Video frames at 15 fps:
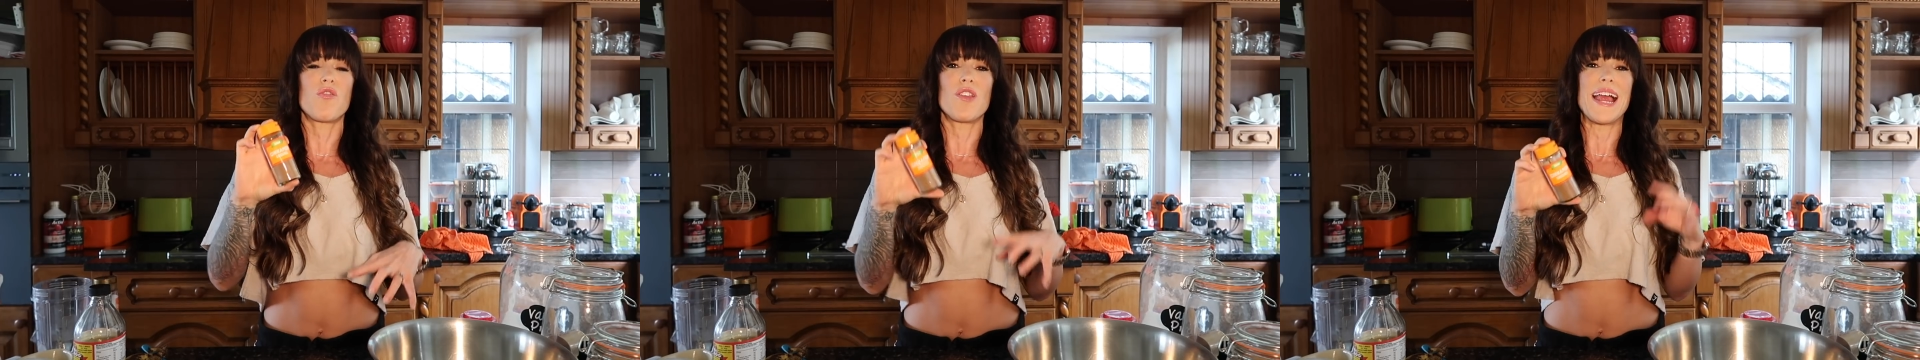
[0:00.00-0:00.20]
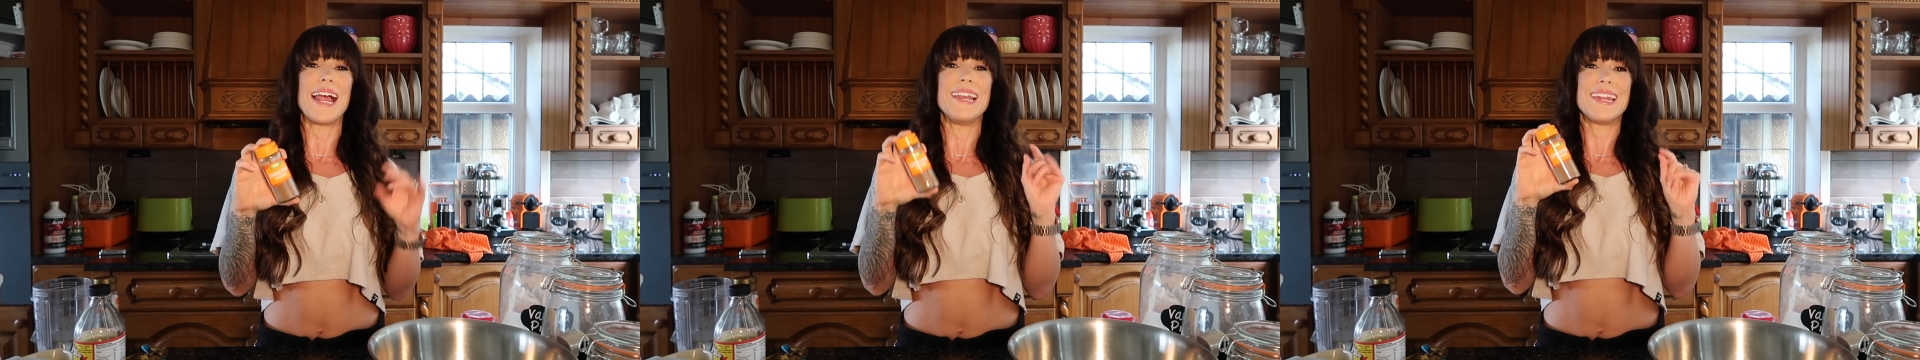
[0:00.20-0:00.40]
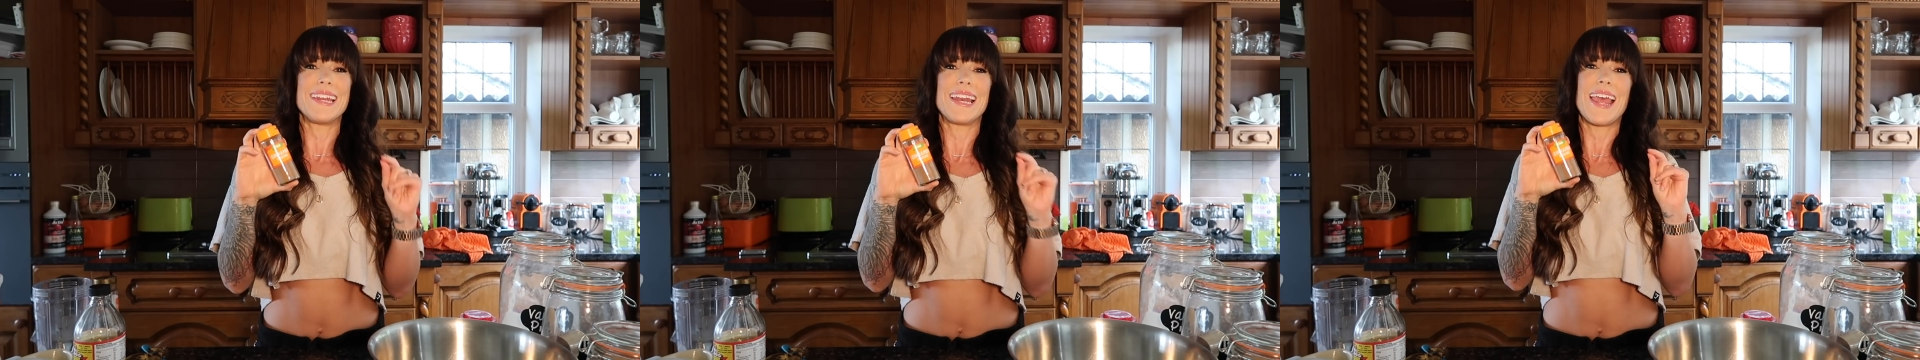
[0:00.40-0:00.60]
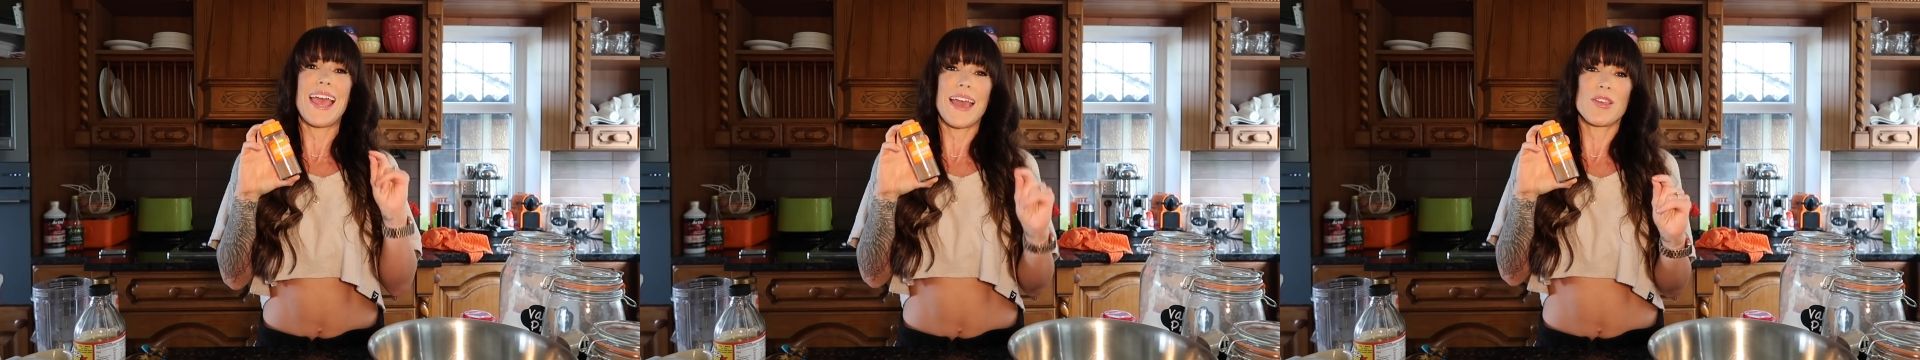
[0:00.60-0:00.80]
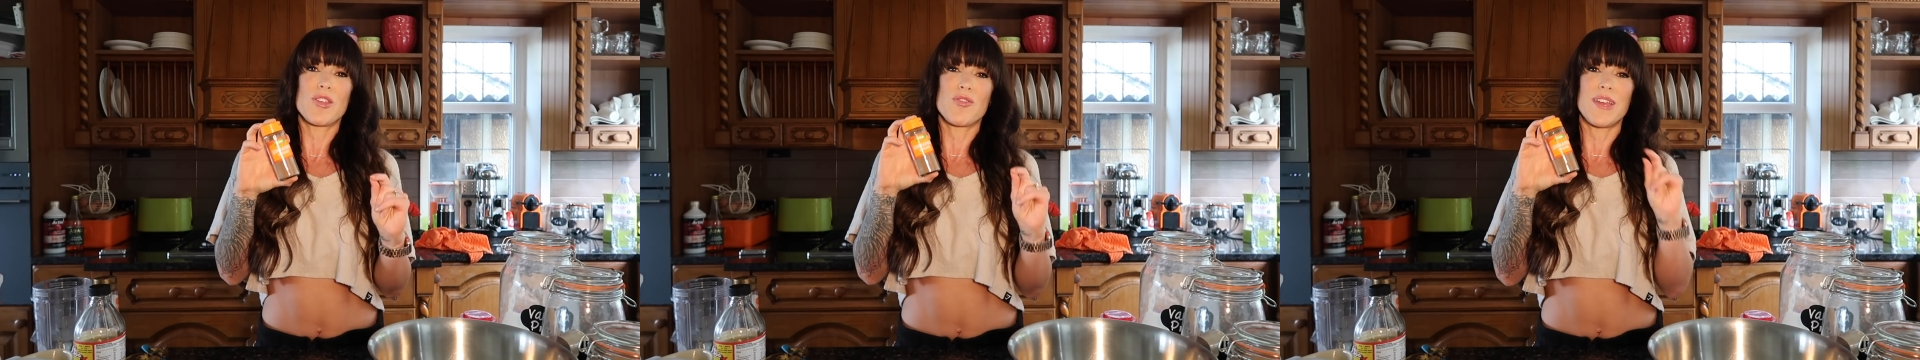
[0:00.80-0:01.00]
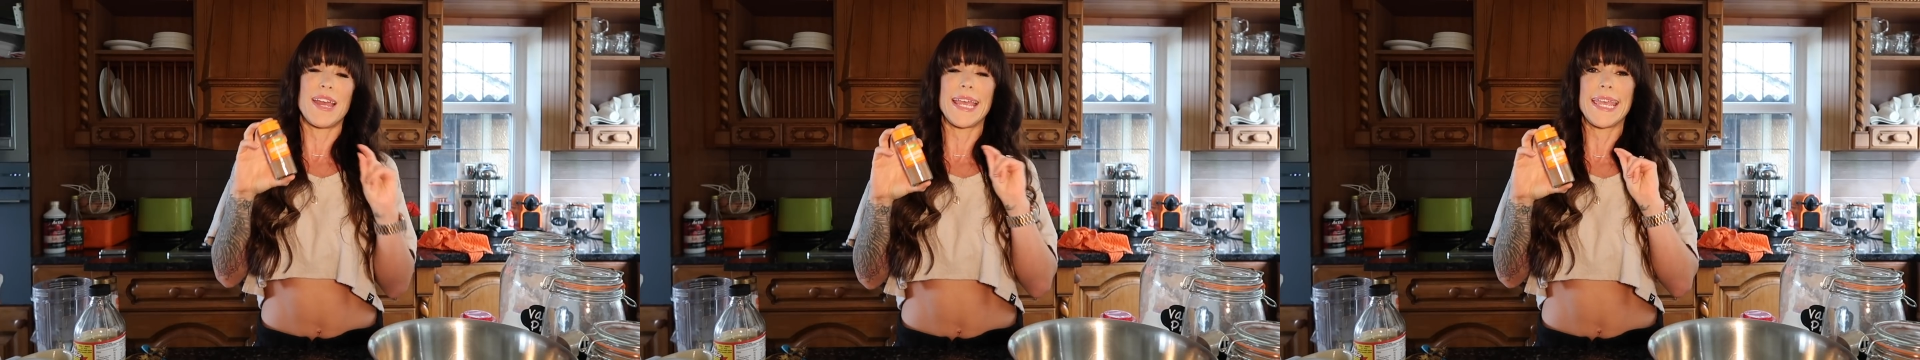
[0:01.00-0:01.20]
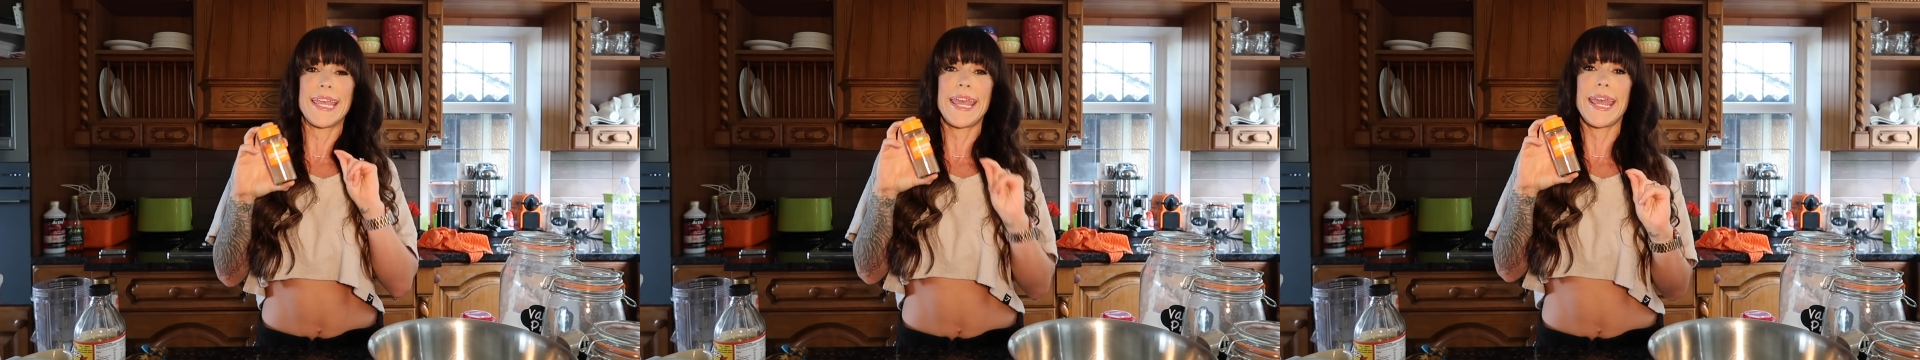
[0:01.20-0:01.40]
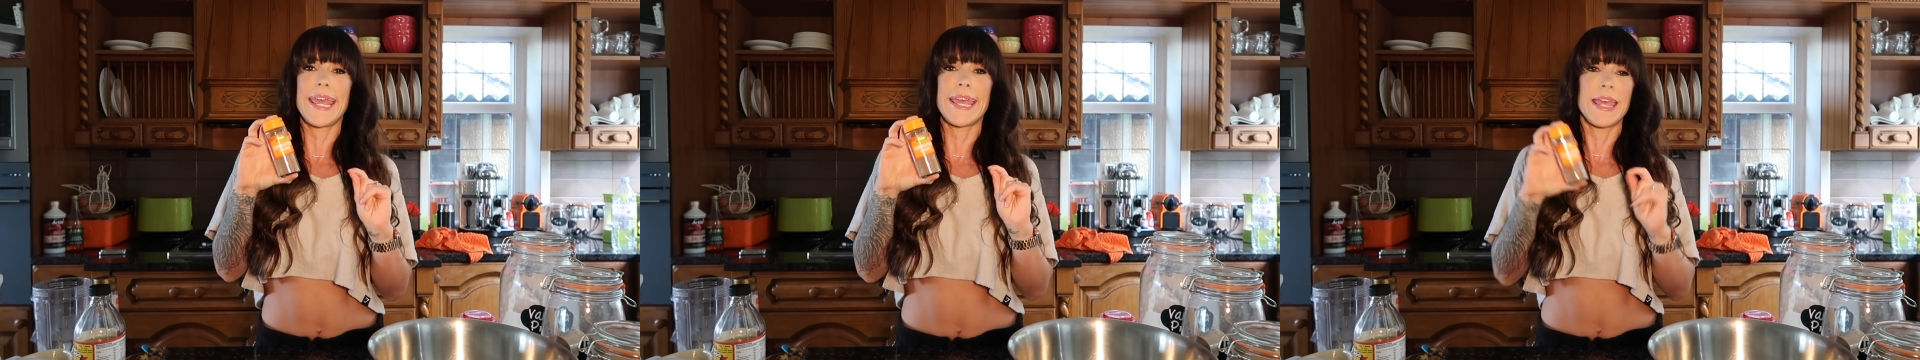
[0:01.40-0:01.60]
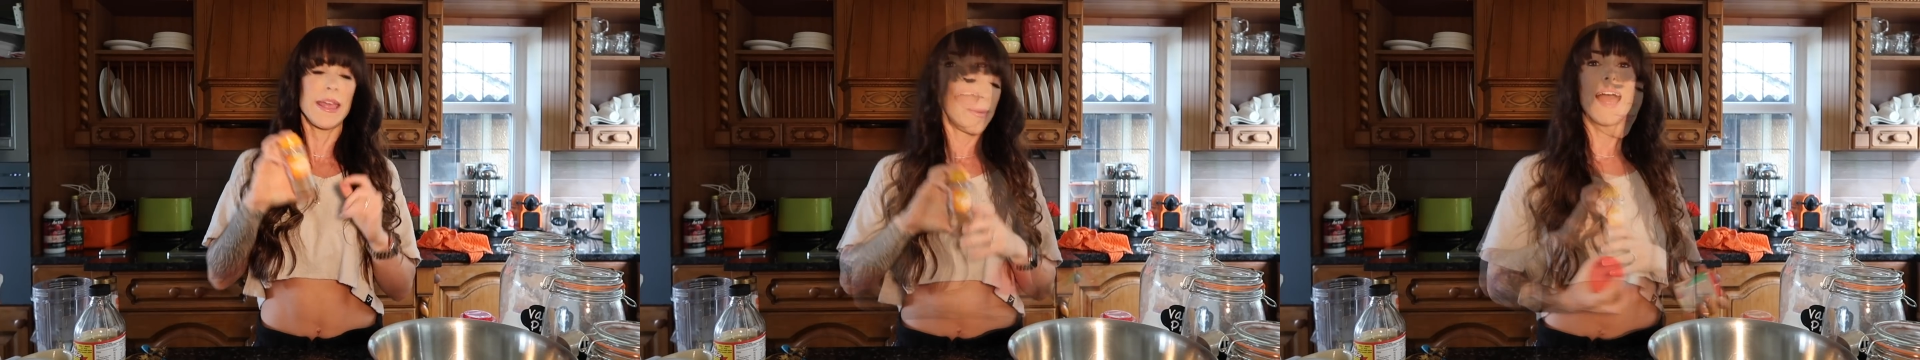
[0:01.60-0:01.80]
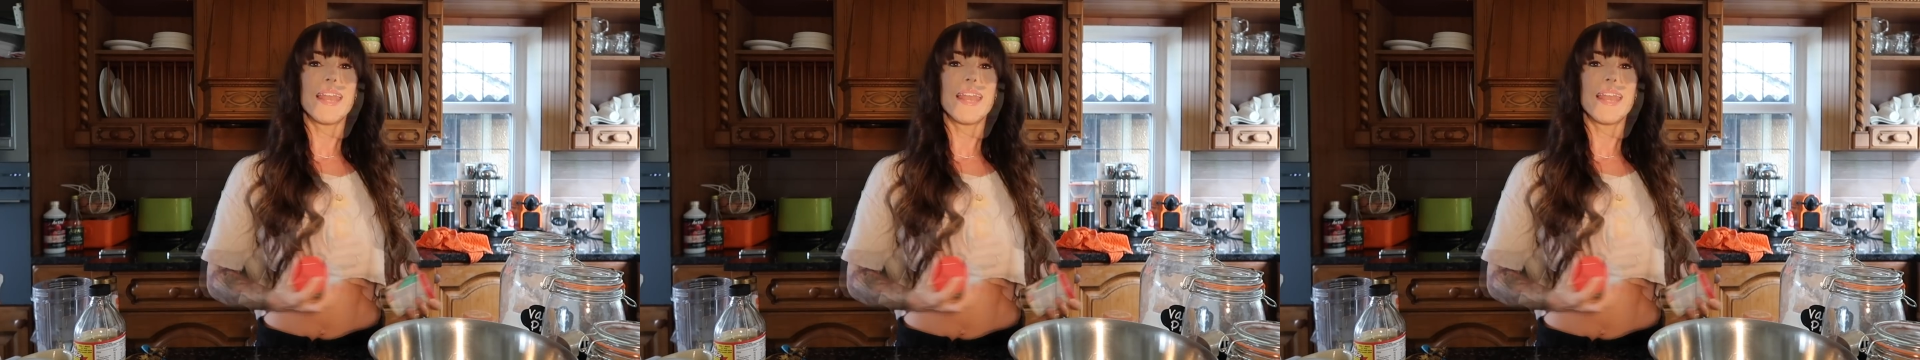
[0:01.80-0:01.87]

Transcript: for that little extra kick.